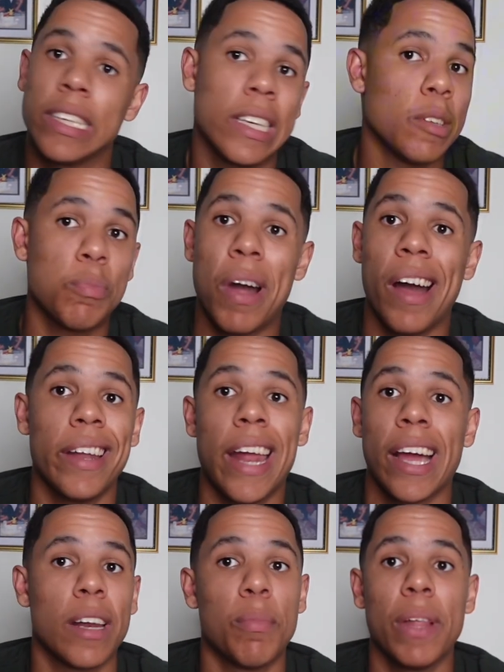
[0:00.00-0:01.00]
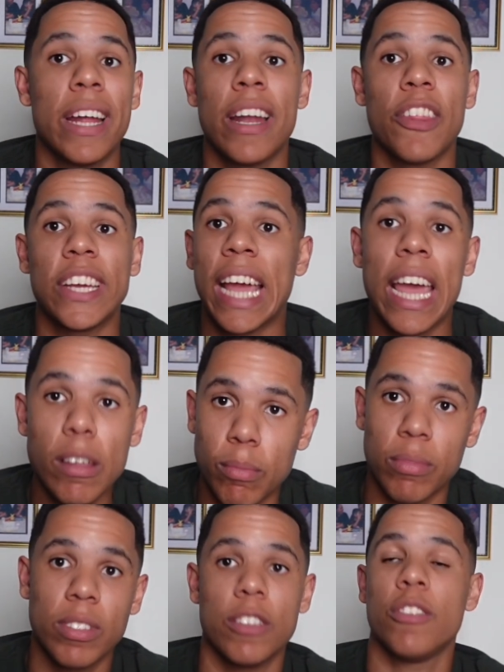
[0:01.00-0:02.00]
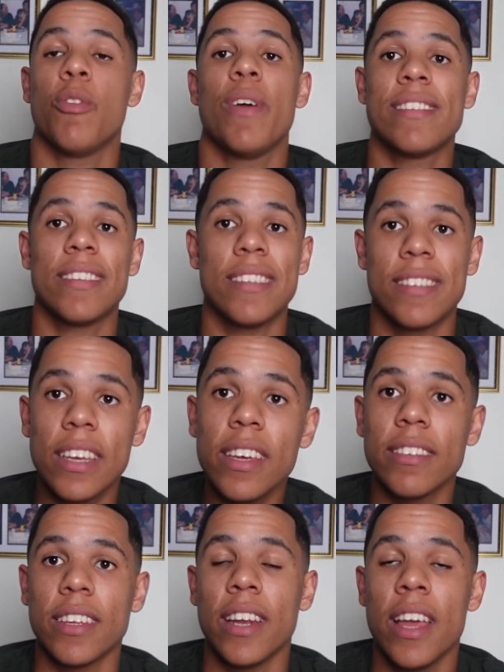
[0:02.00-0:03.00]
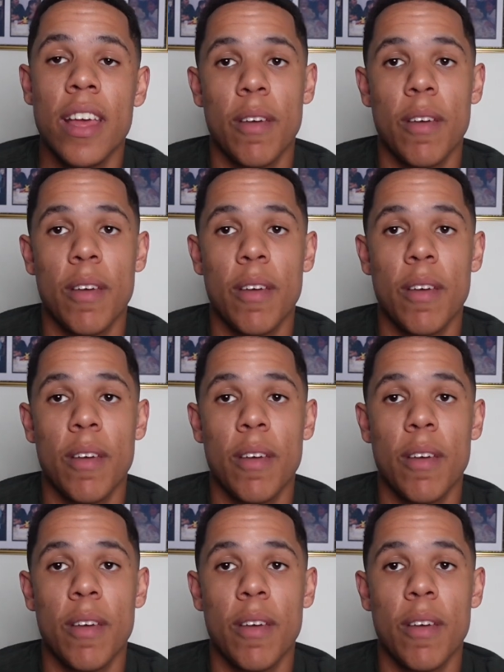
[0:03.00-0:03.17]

he's probably not going to play another game the rest of the season.